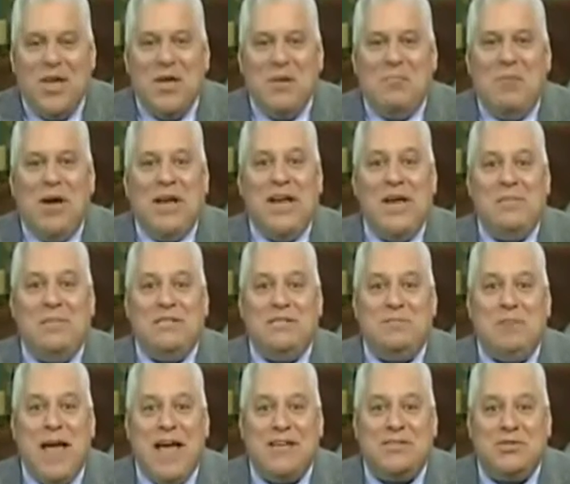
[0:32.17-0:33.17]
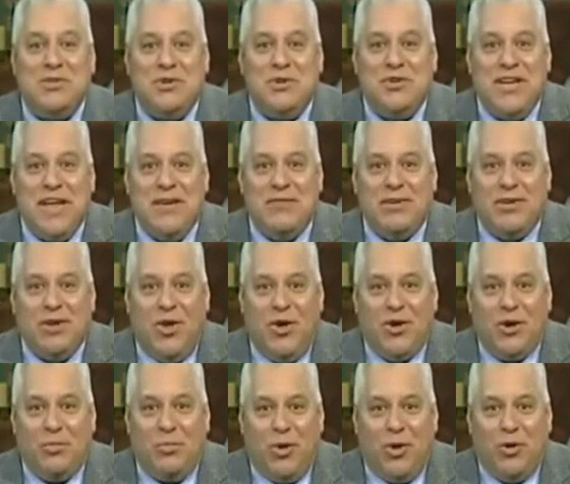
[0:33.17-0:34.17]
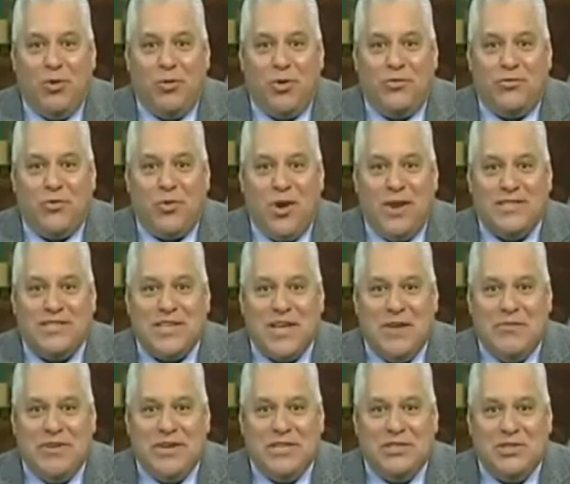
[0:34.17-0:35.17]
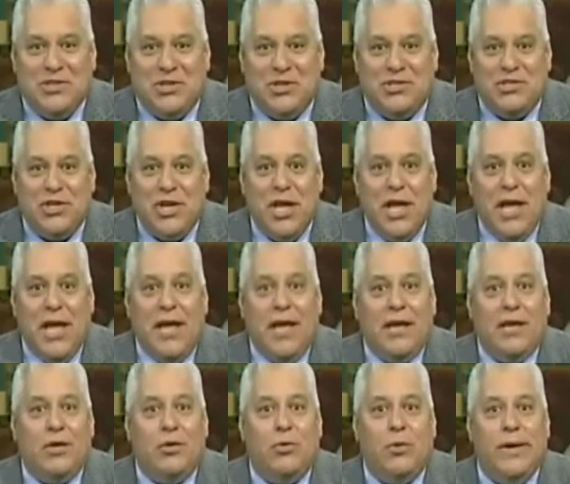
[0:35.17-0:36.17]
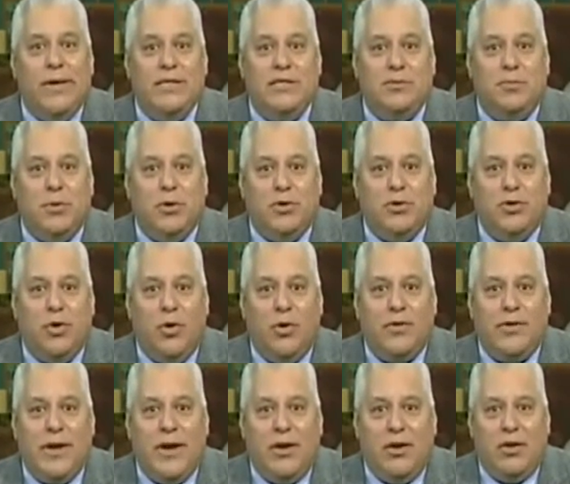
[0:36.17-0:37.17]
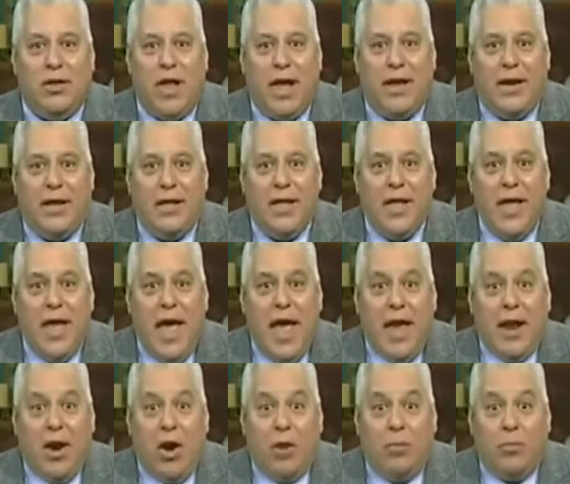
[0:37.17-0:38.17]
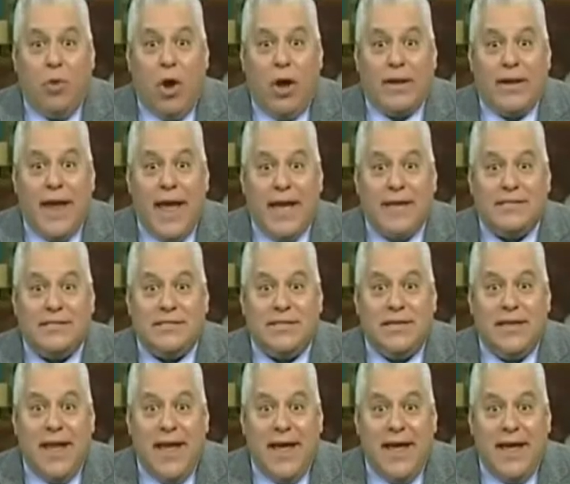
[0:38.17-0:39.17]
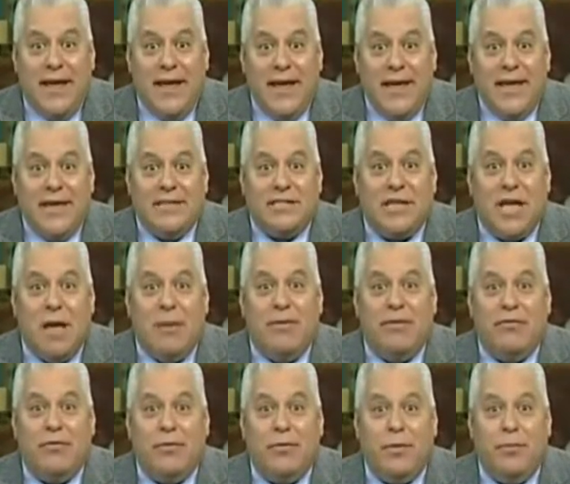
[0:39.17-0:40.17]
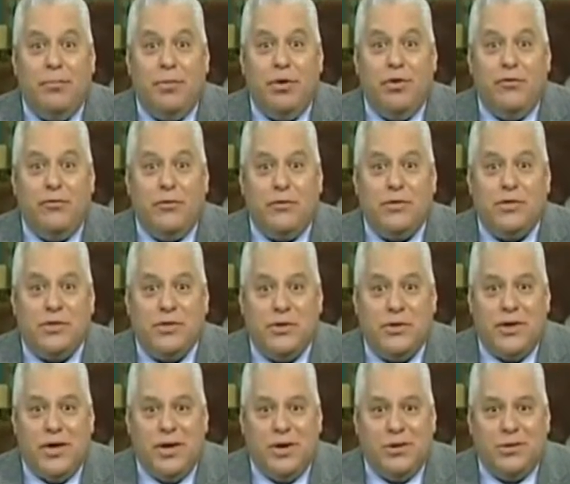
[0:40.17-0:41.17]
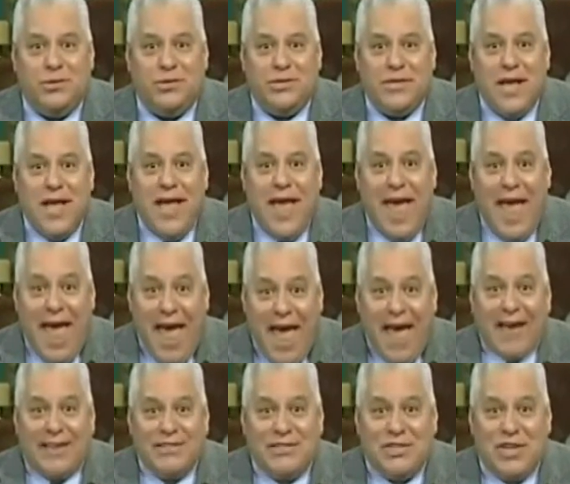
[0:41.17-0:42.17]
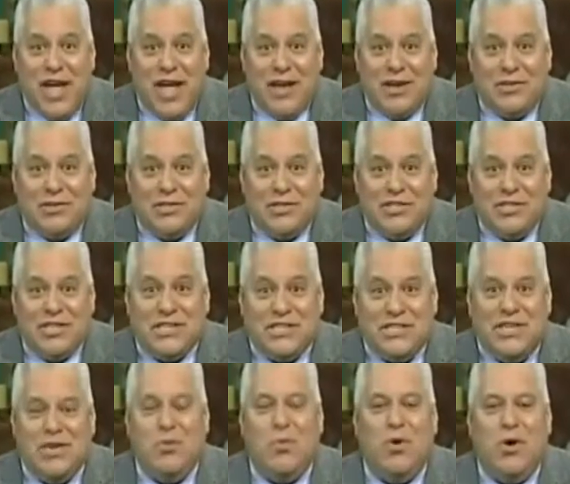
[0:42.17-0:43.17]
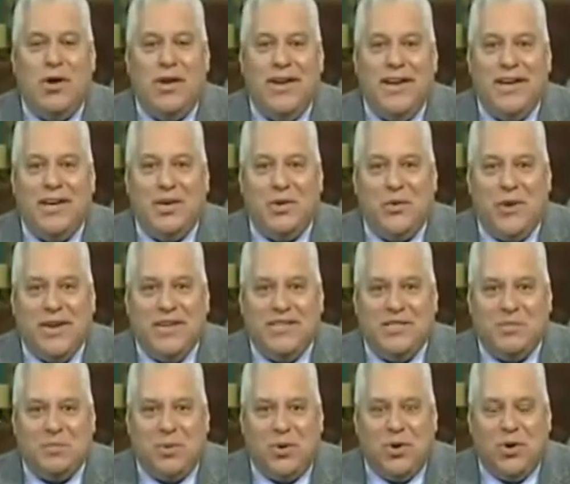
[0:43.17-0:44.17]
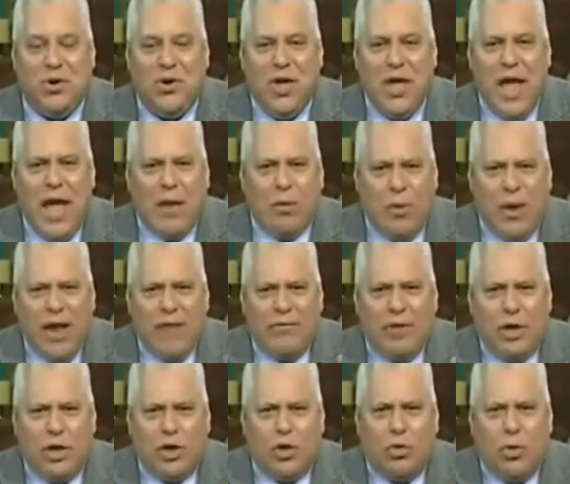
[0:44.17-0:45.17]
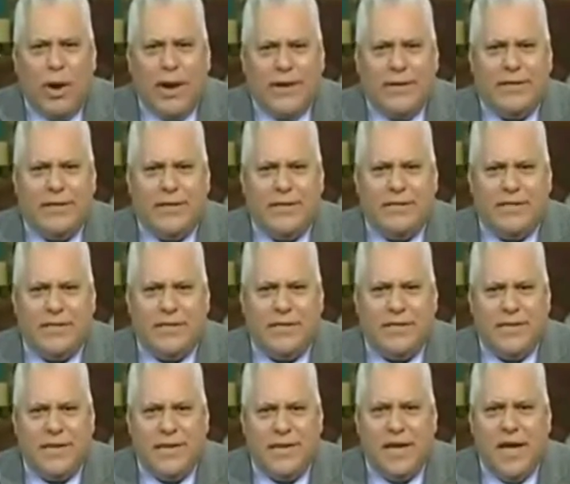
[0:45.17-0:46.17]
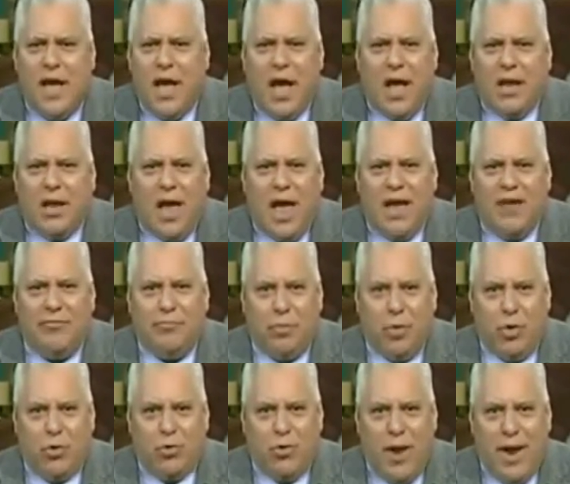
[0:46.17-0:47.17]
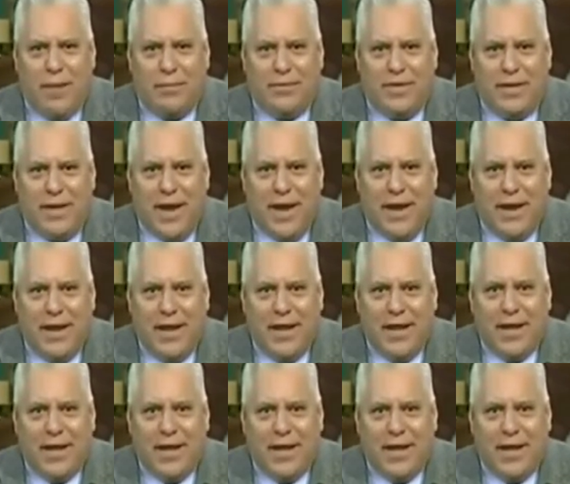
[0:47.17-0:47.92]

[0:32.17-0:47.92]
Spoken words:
My name is Pastor David Longobardo of Christ Covenant Church in Greensboro, North Carolina, and our broadcast today is coming from the beautiful studios at Channel 61 in Greensboro, and we have a great TCT Alive program today.